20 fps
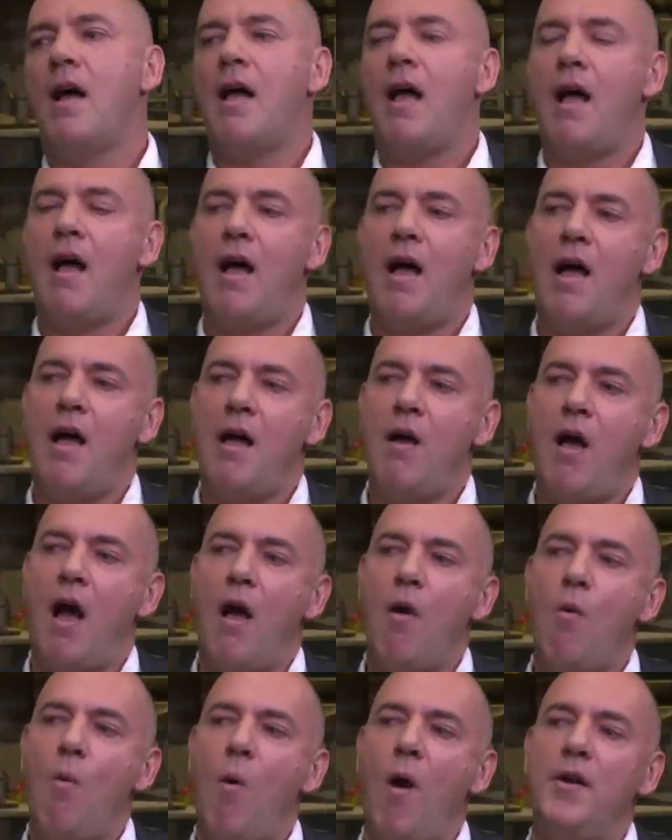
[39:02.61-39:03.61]
I,
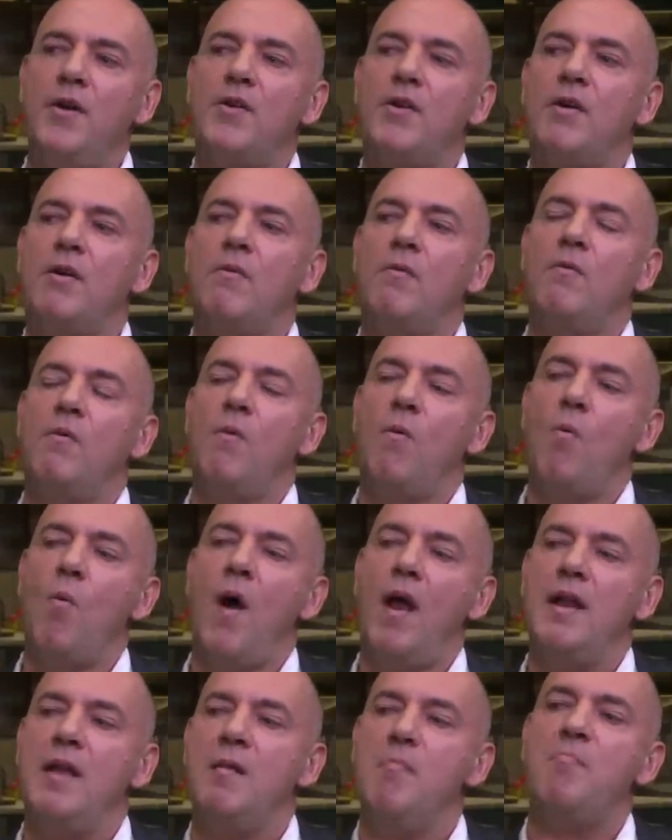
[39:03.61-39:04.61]
I wonder
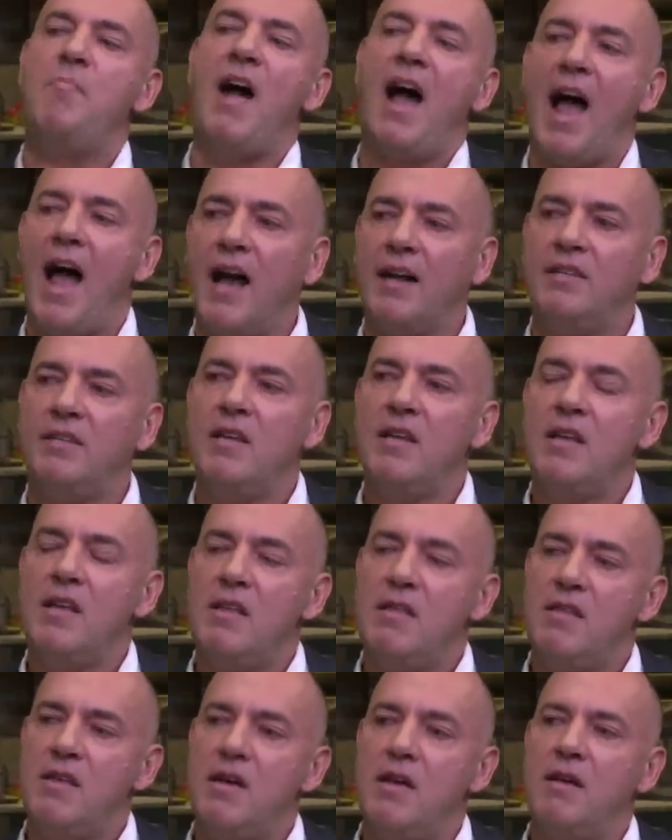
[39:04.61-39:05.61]
what impact
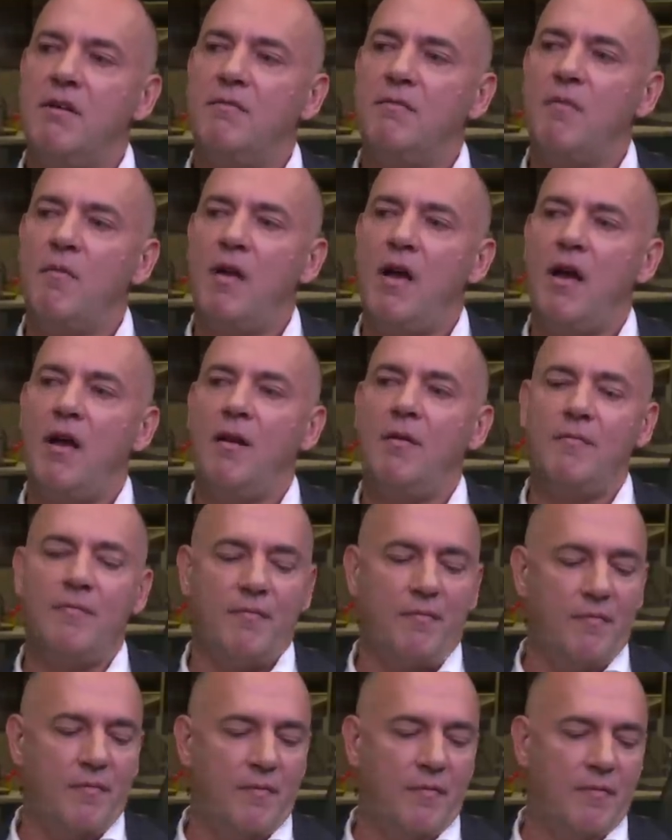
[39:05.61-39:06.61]
the
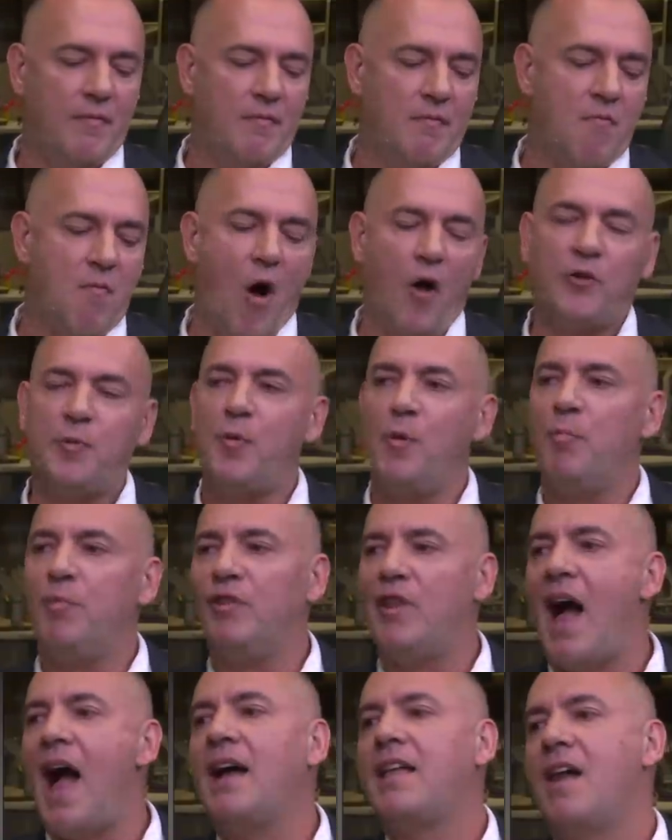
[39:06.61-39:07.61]
um, multiple
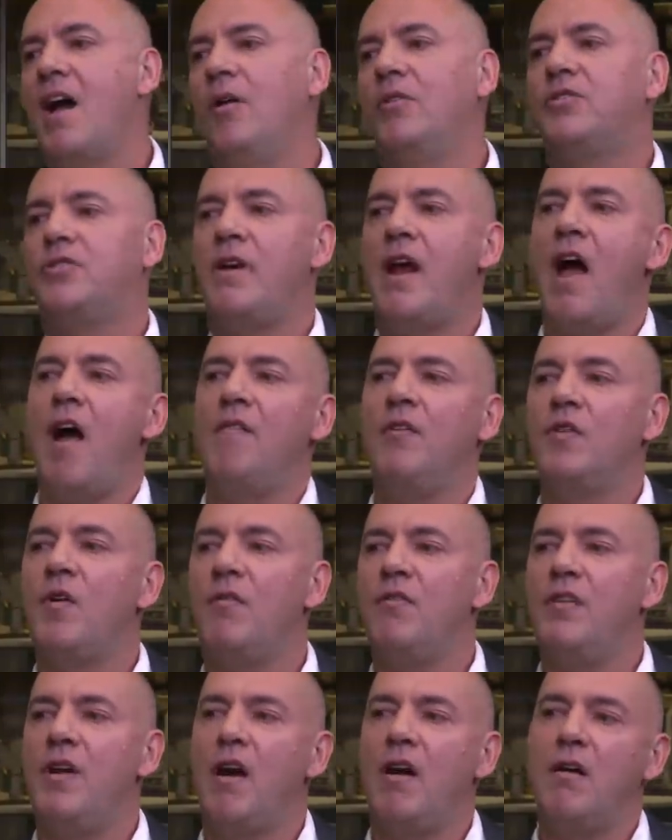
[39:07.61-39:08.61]
blackouts they're having
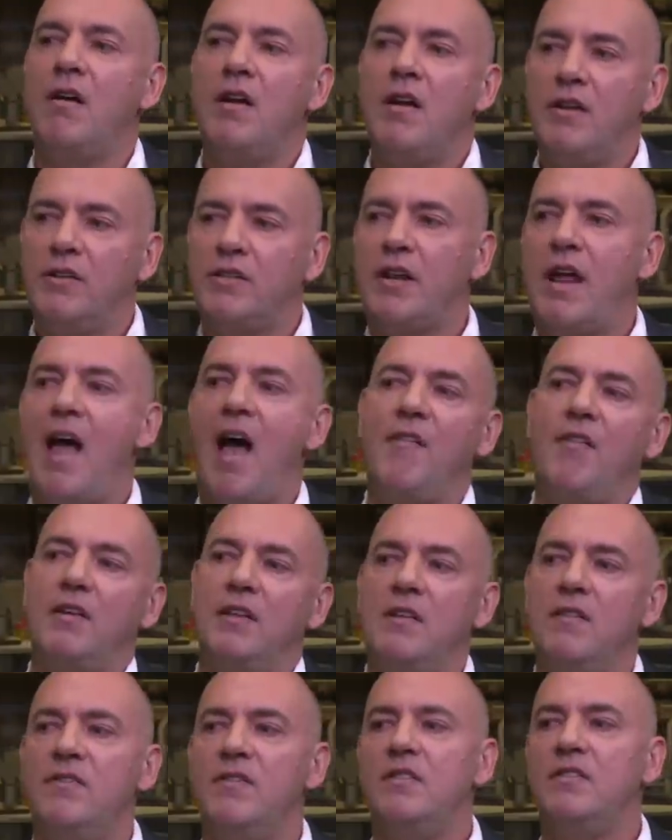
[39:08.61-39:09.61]
over there is going to have on
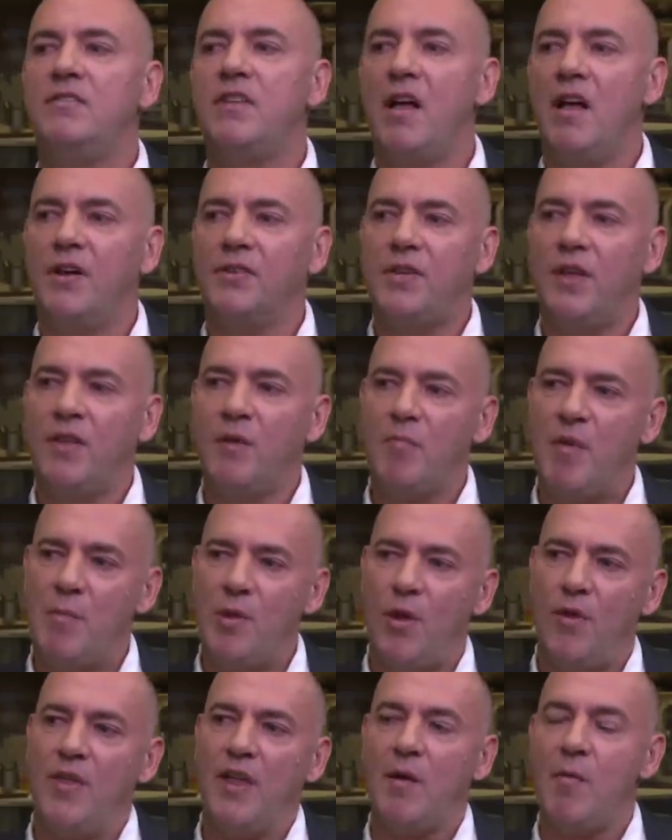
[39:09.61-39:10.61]
E V sales. I think people
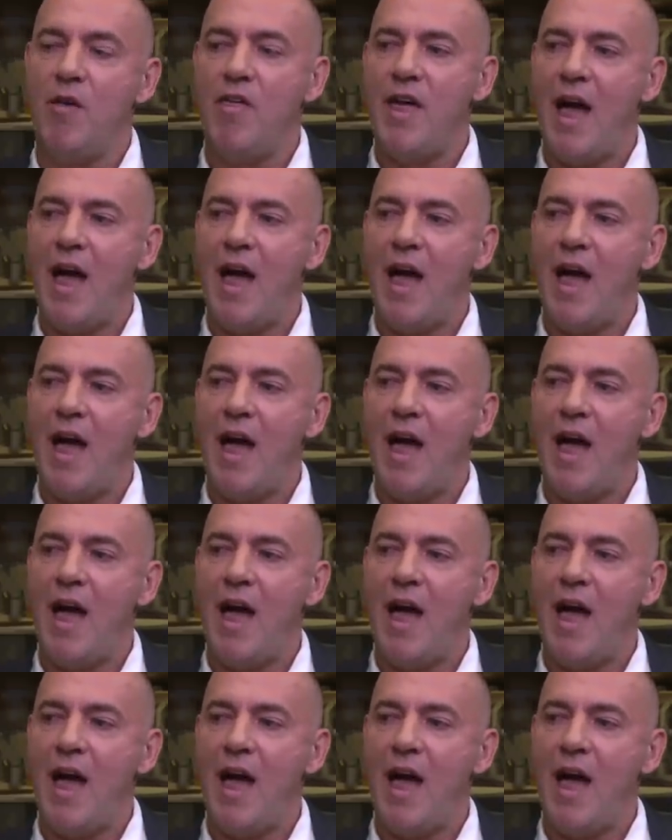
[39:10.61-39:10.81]
don't think about